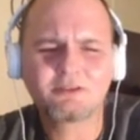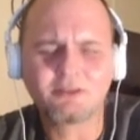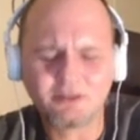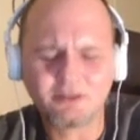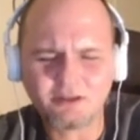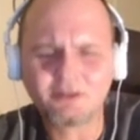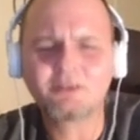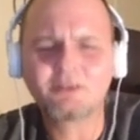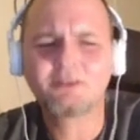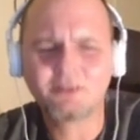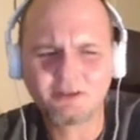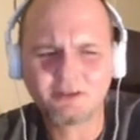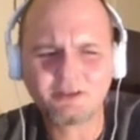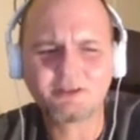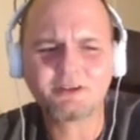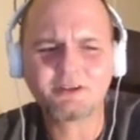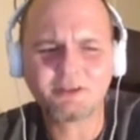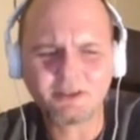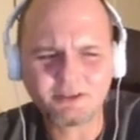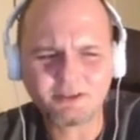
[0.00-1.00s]
All
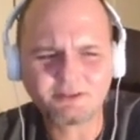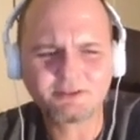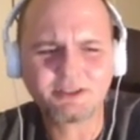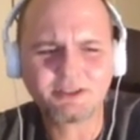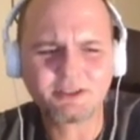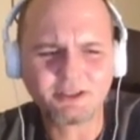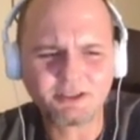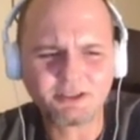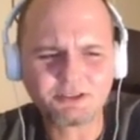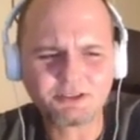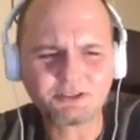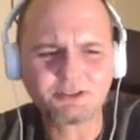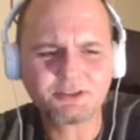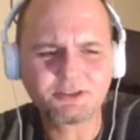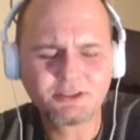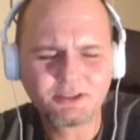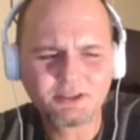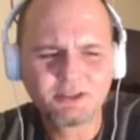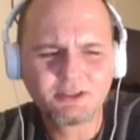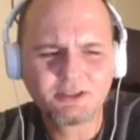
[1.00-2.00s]
right, I got you.
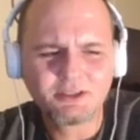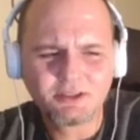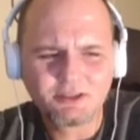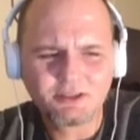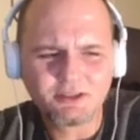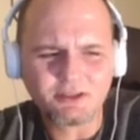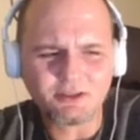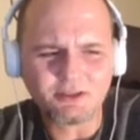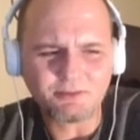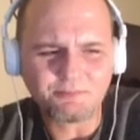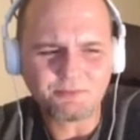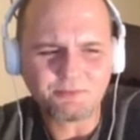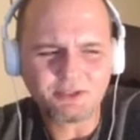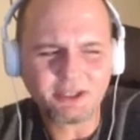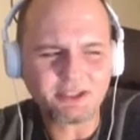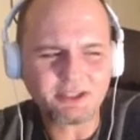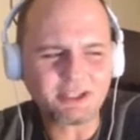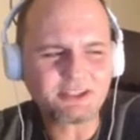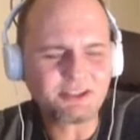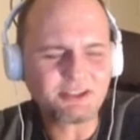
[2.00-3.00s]

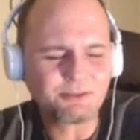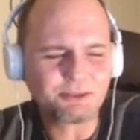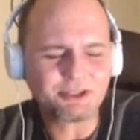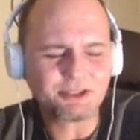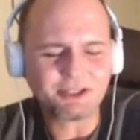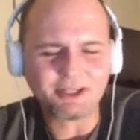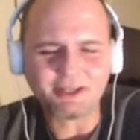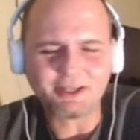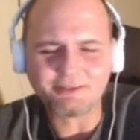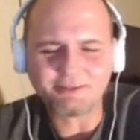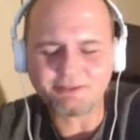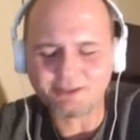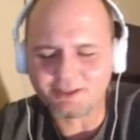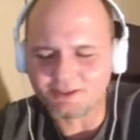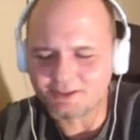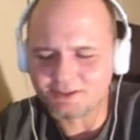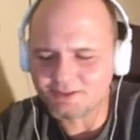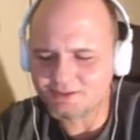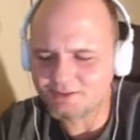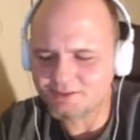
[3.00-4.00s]
Yeah, that's something that
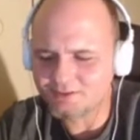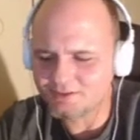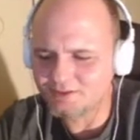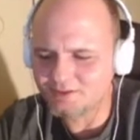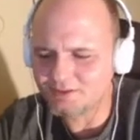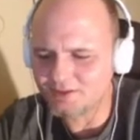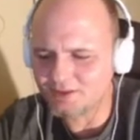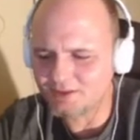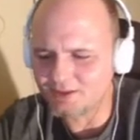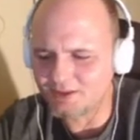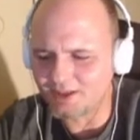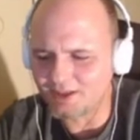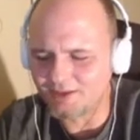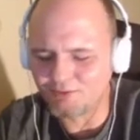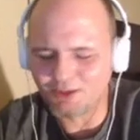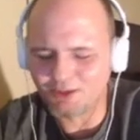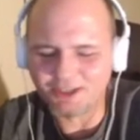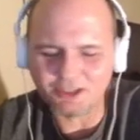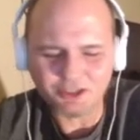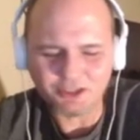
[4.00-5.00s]
I've
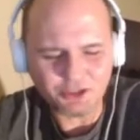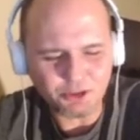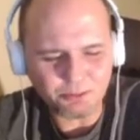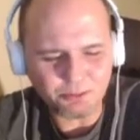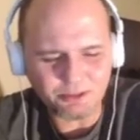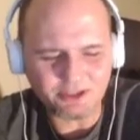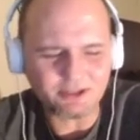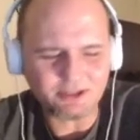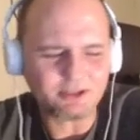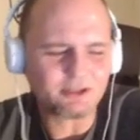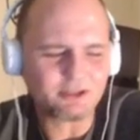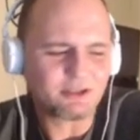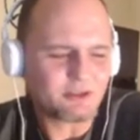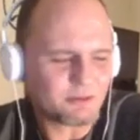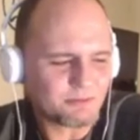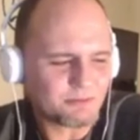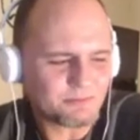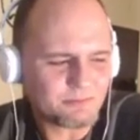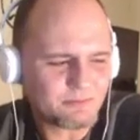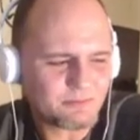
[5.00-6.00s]
read a little bit.
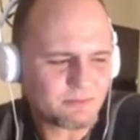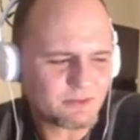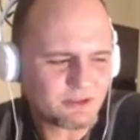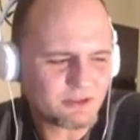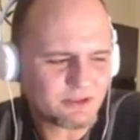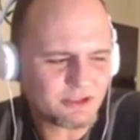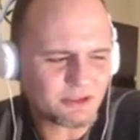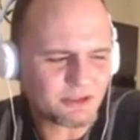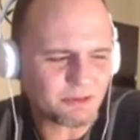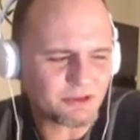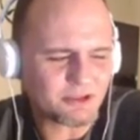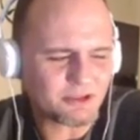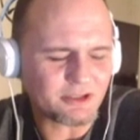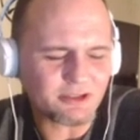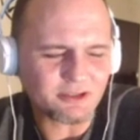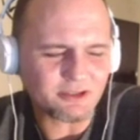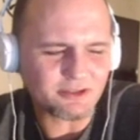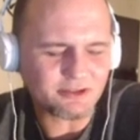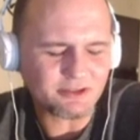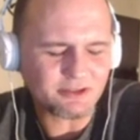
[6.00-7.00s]
Some of
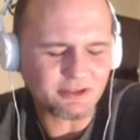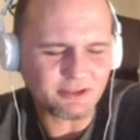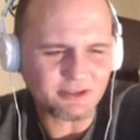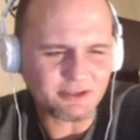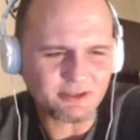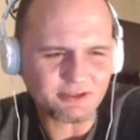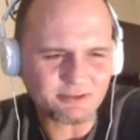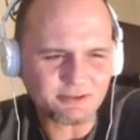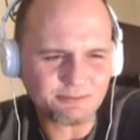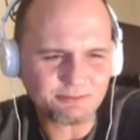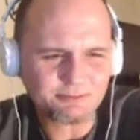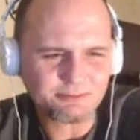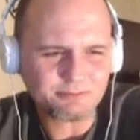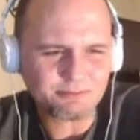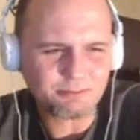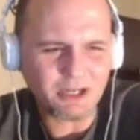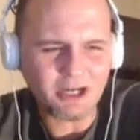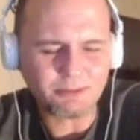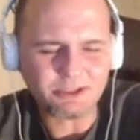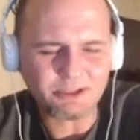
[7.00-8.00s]
the
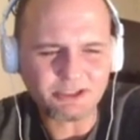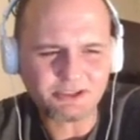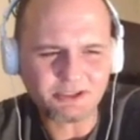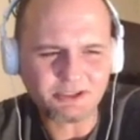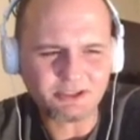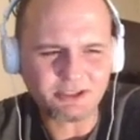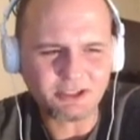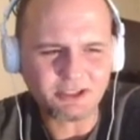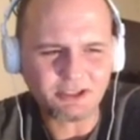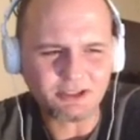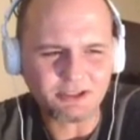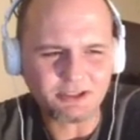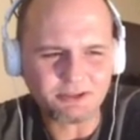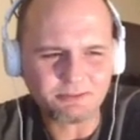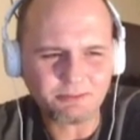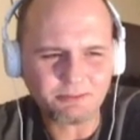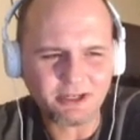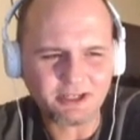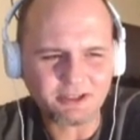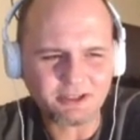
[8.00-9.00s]
bombings in England
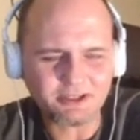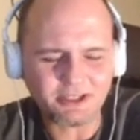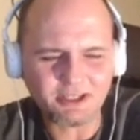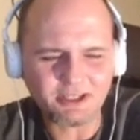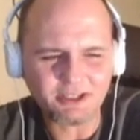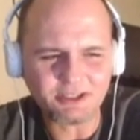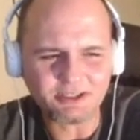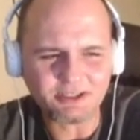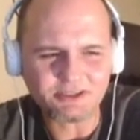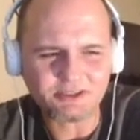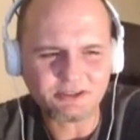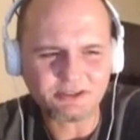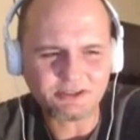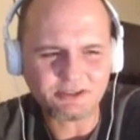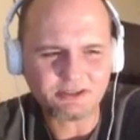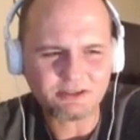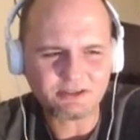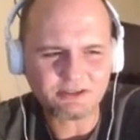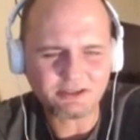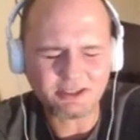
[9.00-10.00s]
back in the 80s,
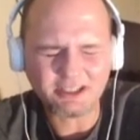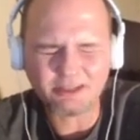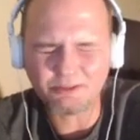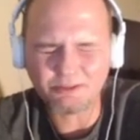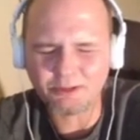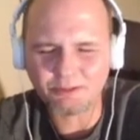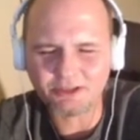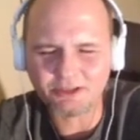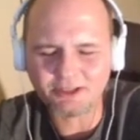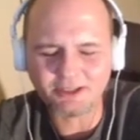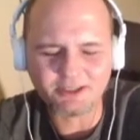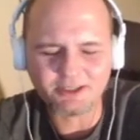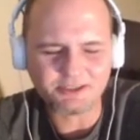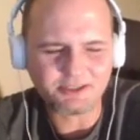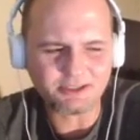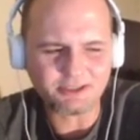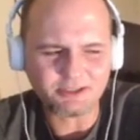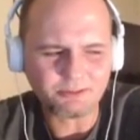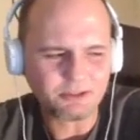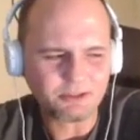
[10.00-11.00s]
and I can't remember the guy's
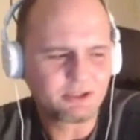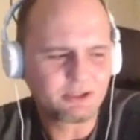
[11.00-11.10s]
name,